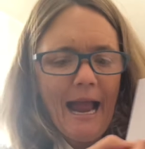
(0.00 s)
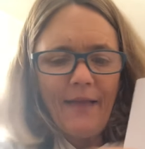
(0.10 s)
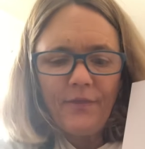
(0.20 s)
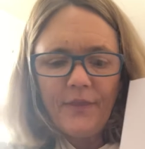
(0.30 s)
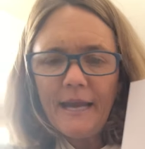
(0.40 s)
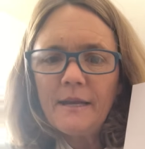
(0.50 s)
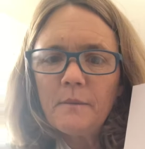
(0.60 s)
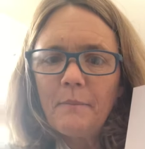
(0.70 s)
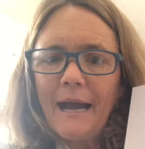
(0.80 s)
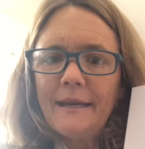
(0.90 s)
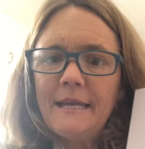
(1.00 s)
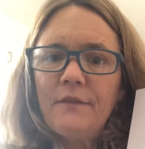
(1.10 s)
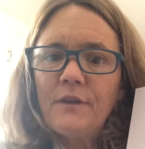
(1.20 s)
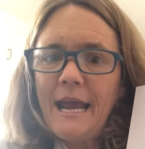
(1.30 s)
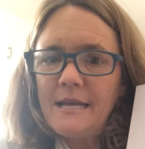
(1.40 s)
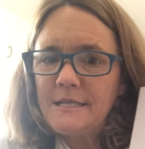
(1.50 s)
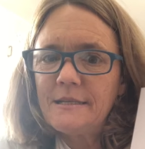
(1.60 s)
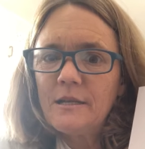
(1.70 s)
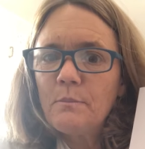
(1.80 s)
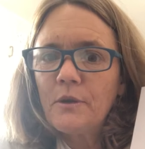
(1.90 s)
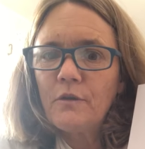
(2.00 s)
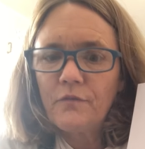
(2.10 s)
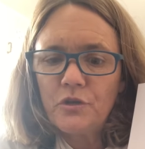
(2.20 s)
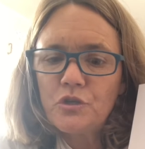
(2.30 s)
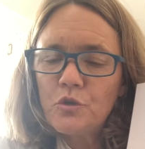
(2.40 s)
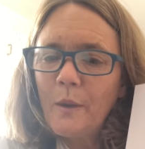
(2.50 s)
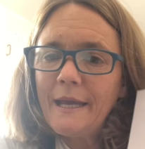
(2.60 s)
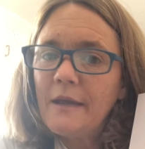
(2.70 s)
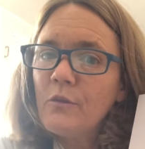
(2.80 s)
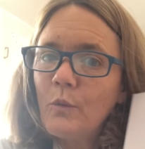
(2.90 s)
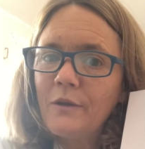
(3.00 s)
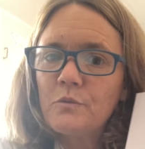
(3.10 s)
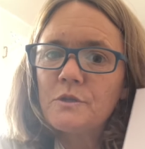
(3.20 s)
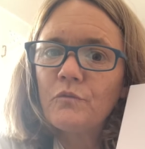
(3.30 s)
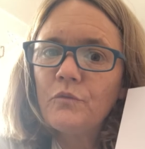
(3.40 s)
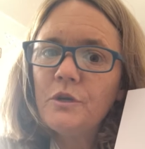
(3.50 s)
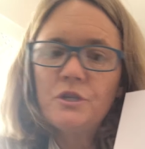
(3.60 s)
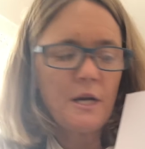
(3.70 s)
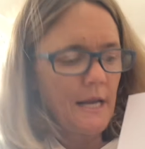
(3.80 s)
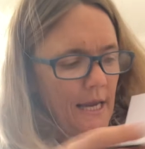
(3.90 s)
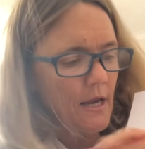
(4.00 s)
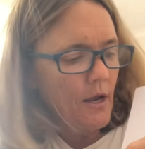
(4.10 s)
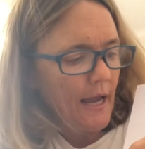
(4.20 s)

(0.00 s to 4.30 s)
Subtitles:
And then mine even has a little bit of the twig where it was originally